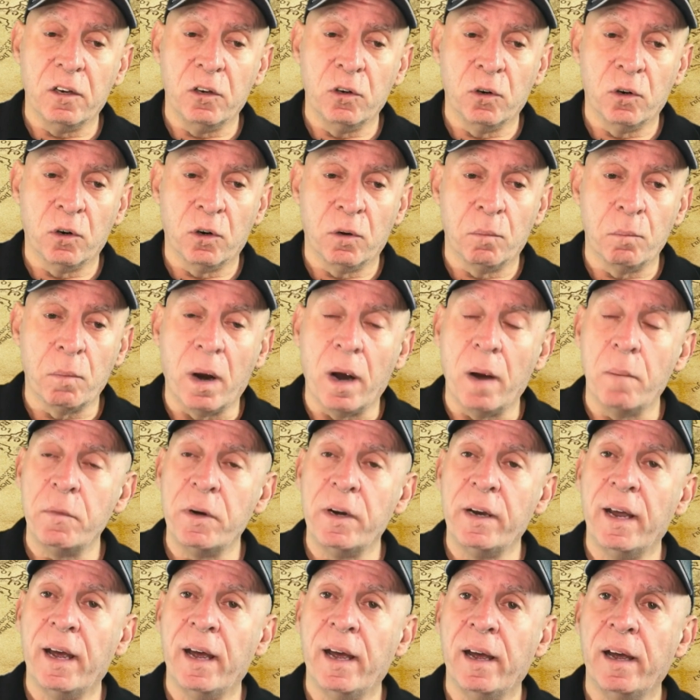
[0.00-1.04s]
your mom
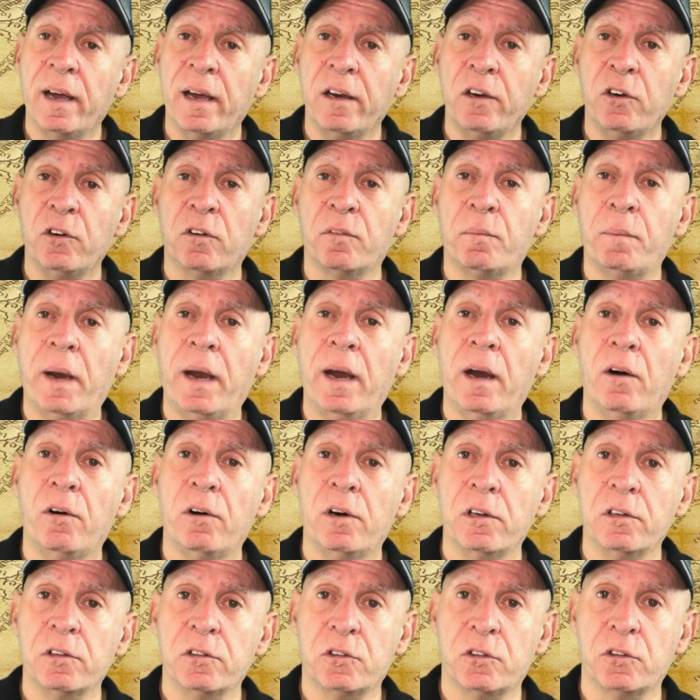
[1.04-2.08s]
and dad, your
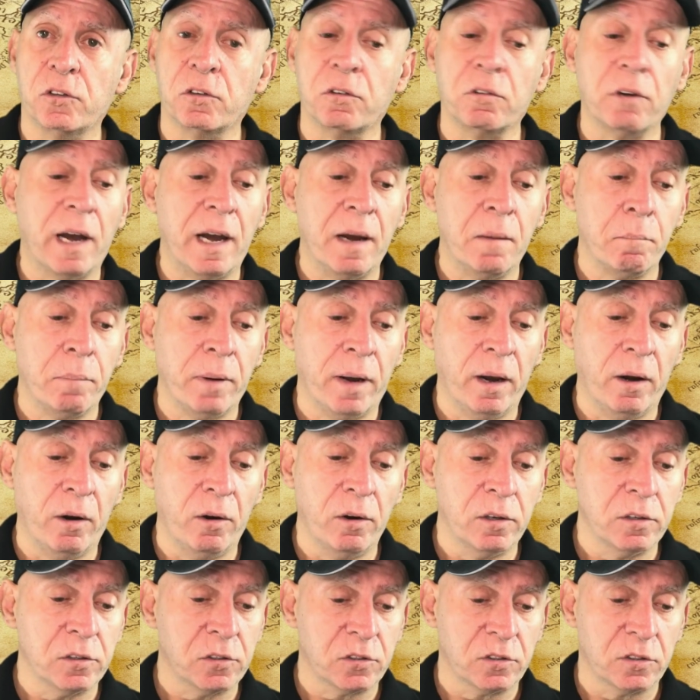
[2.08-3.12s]
parents, your
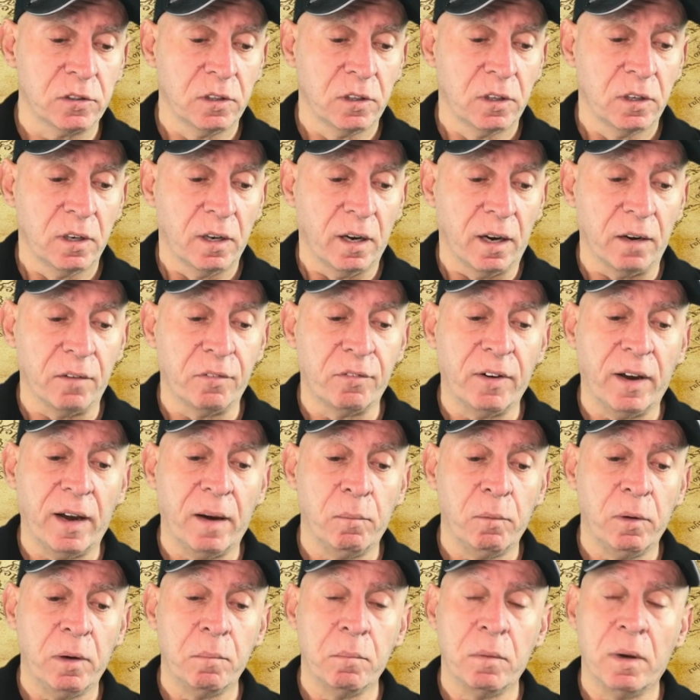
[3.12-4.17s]
grandparents, a
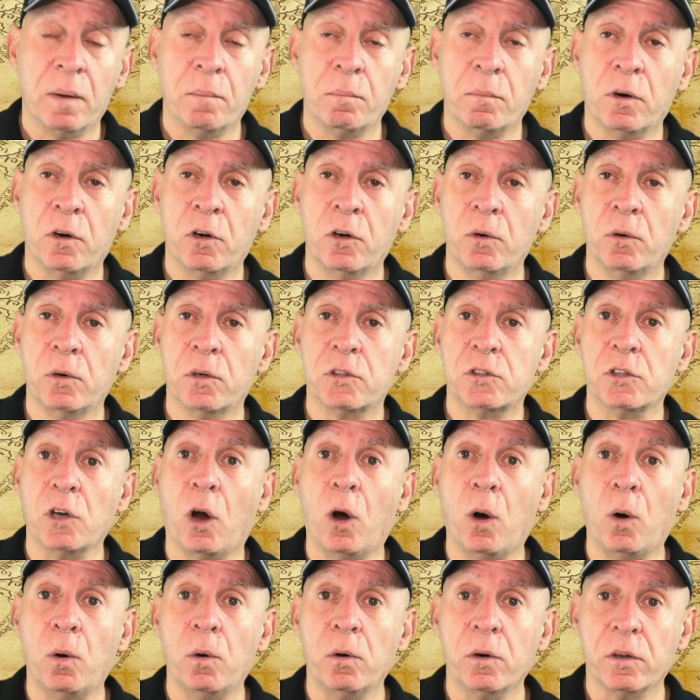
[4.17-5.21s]
family member who is
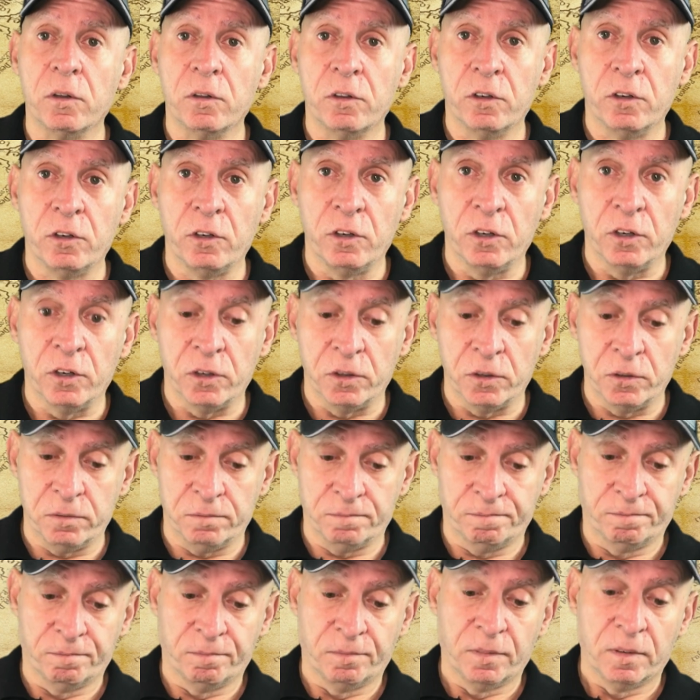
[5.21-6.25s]
older than you,
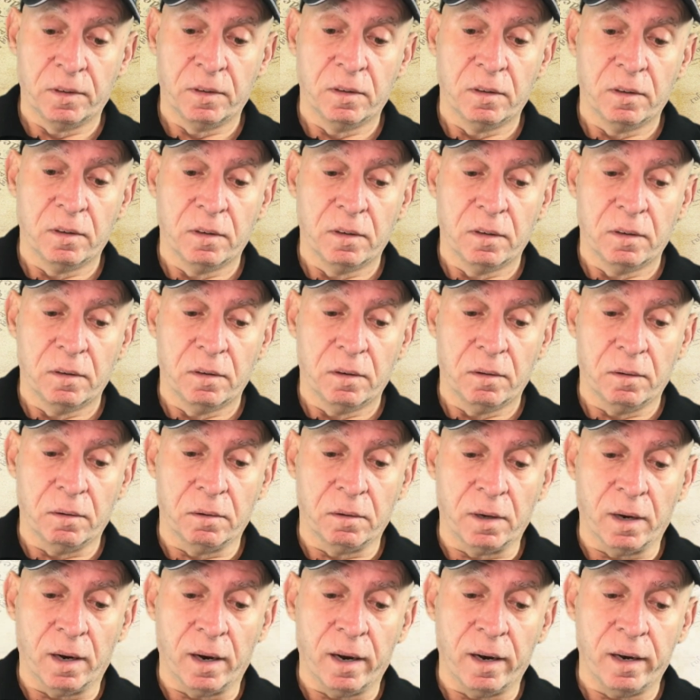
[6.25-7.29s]

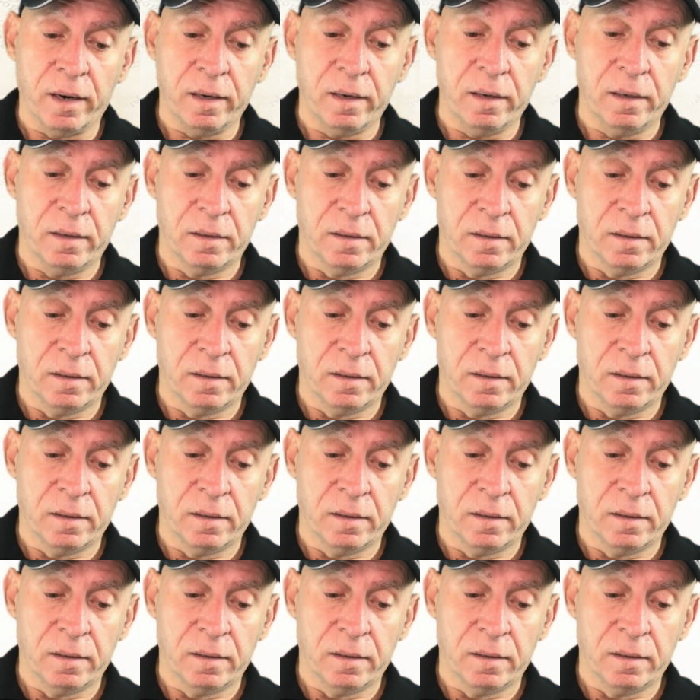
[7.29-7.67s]
okay?